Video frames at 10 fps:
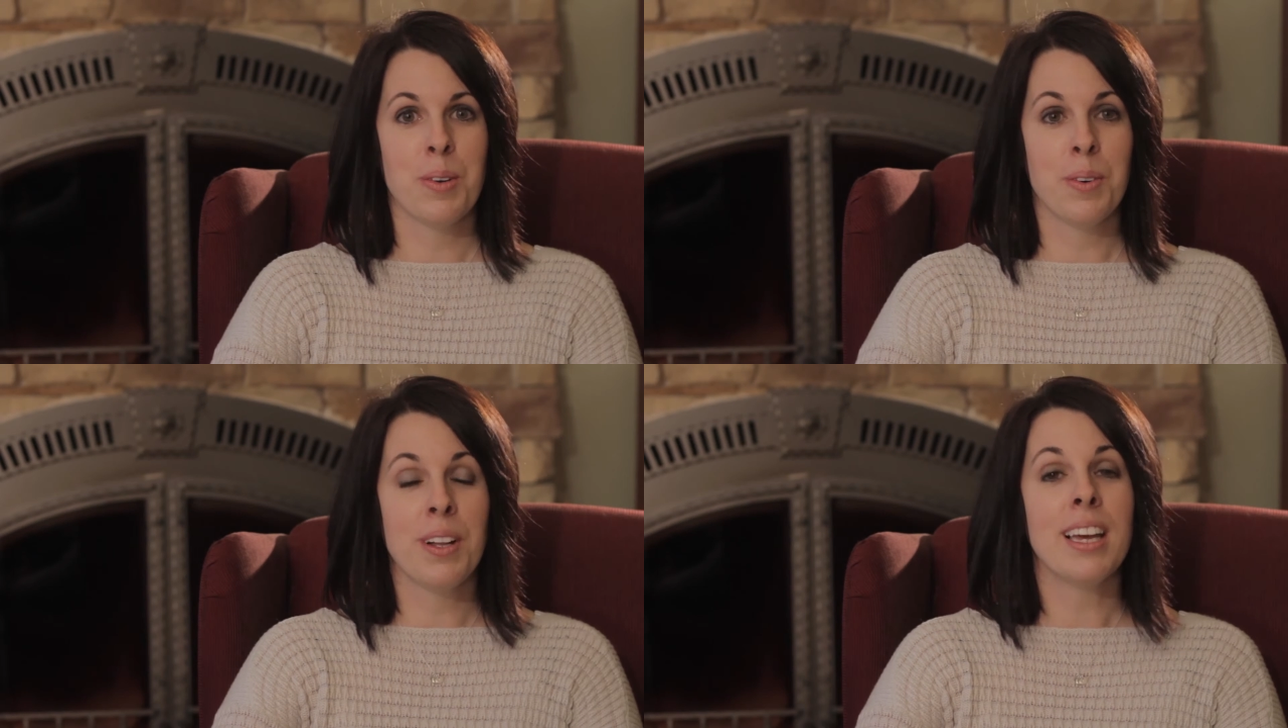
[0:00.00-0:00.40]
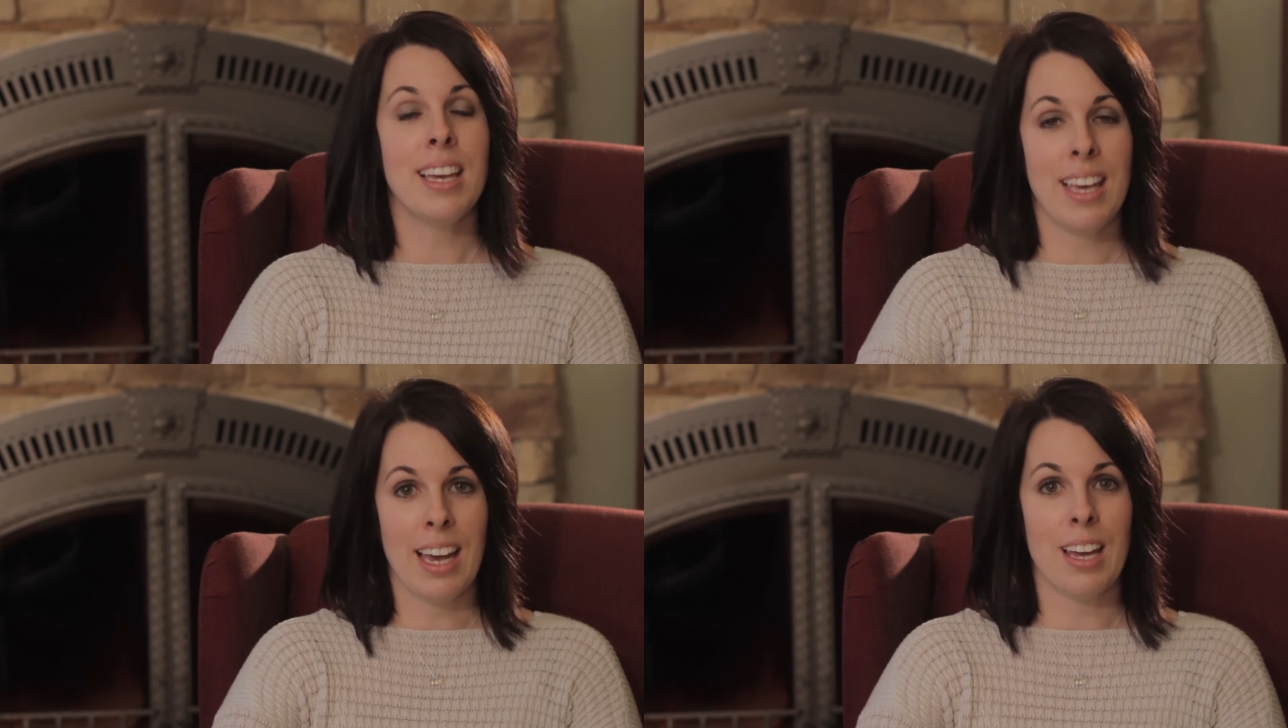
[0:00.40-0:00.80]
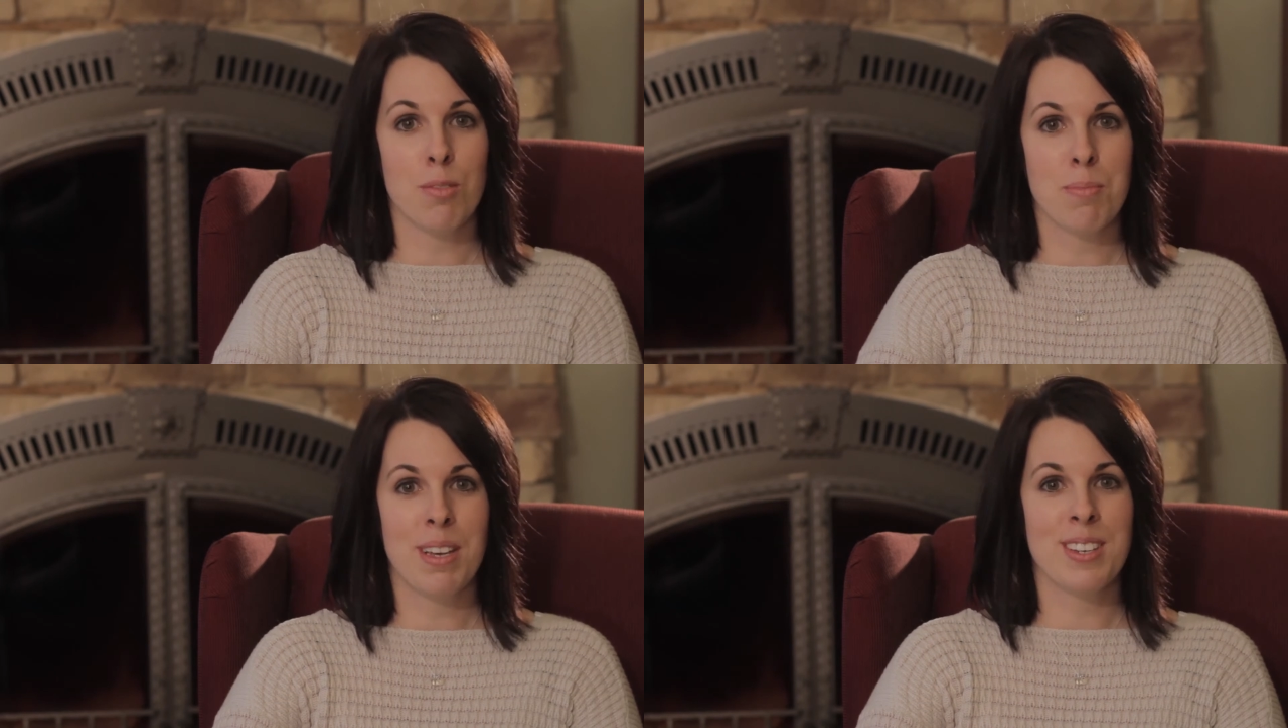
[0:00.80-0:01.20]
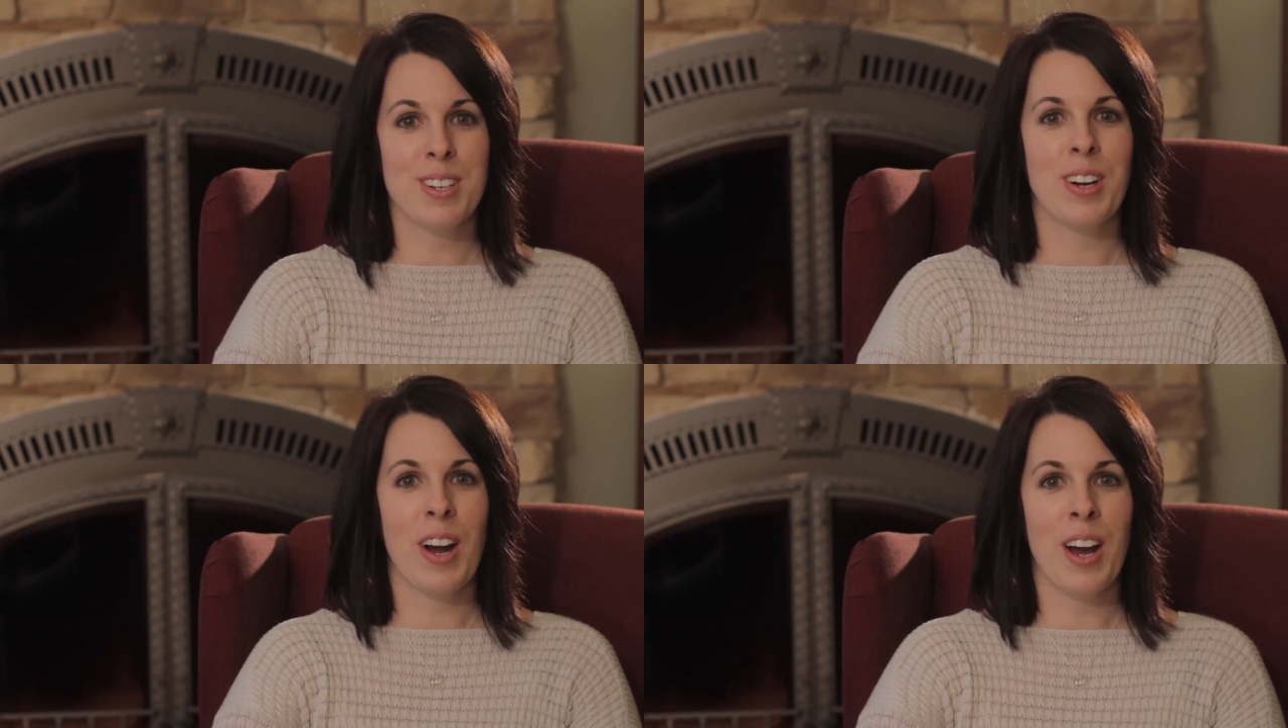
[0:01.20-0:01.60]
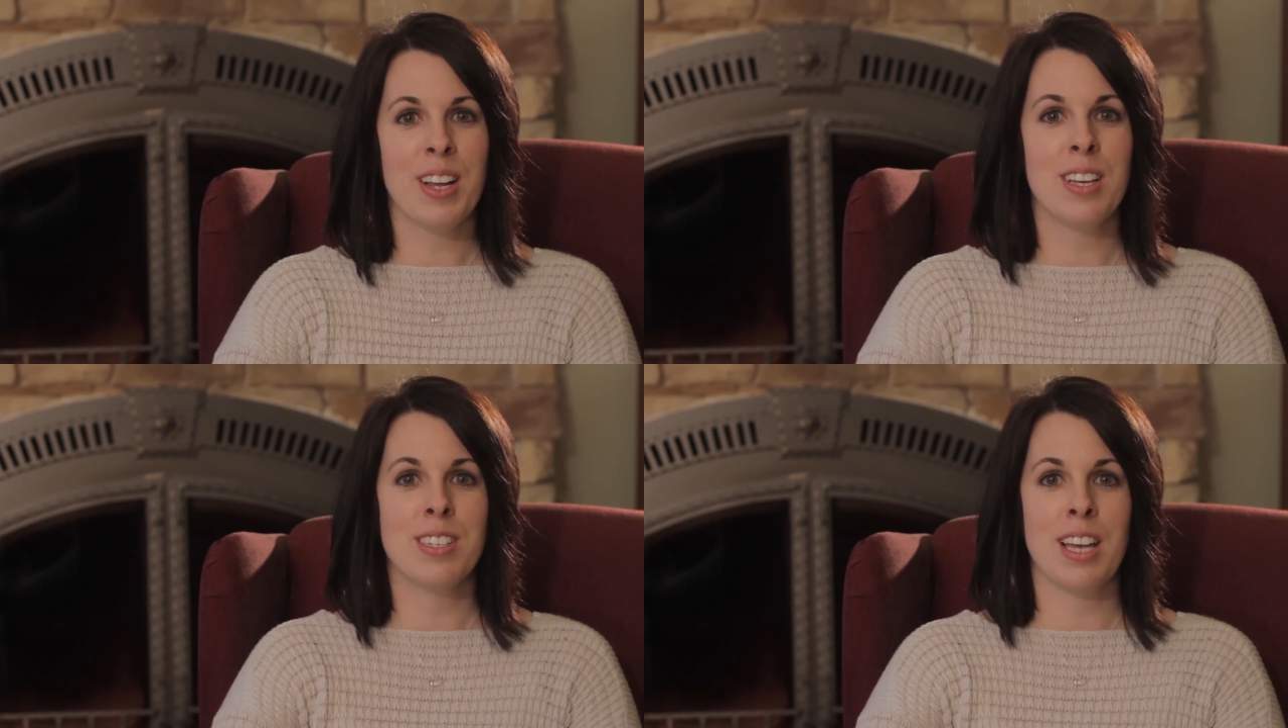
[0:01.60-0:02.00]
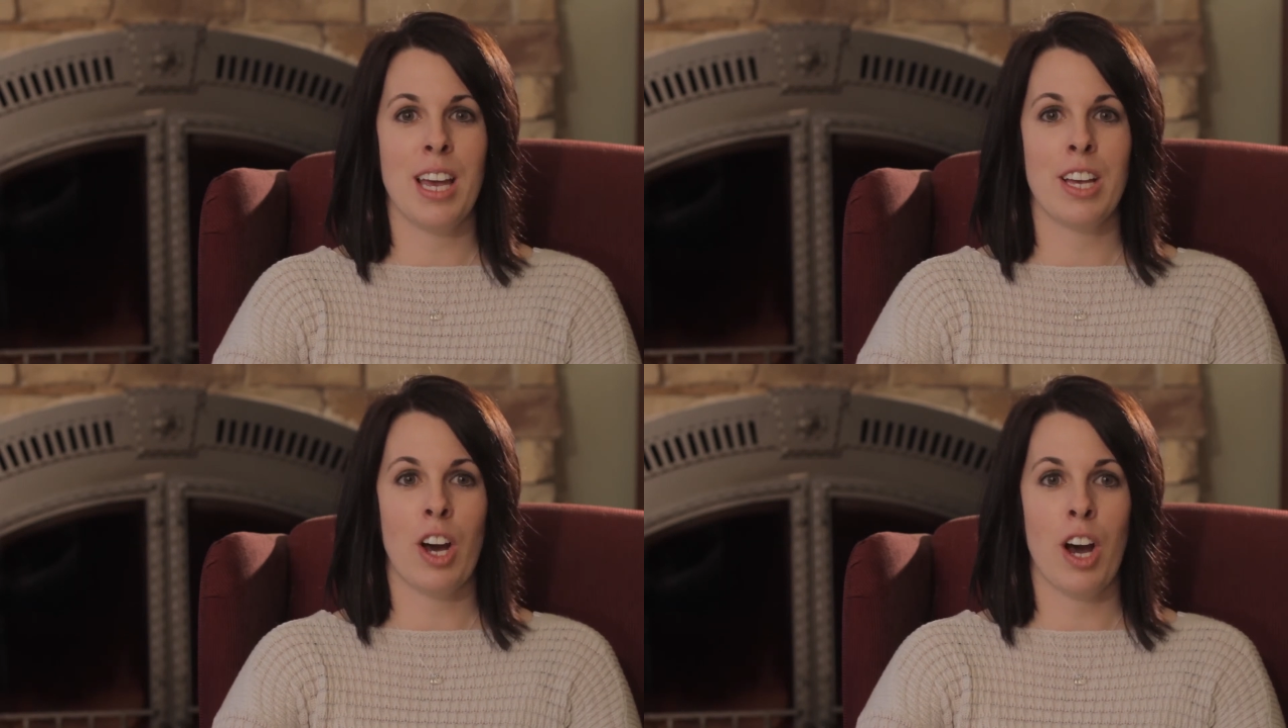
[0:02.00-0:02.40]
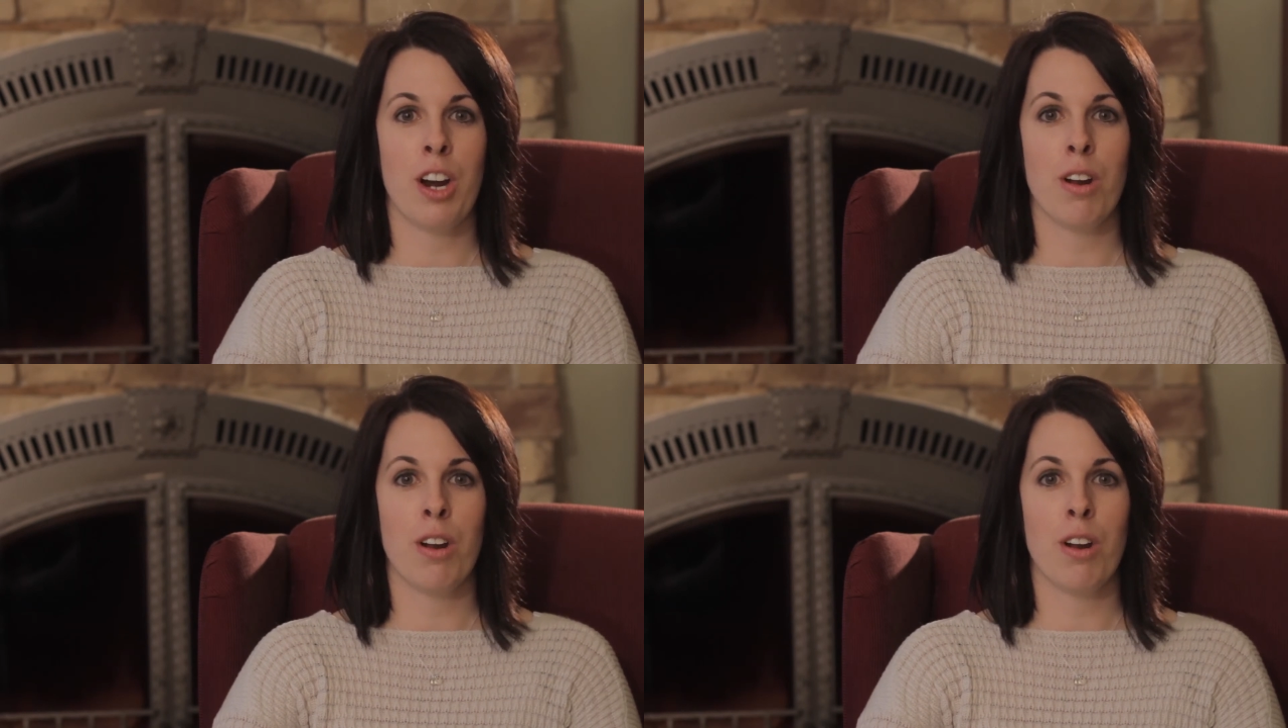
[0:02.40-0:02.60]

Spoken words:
Well, He can, because our God is a God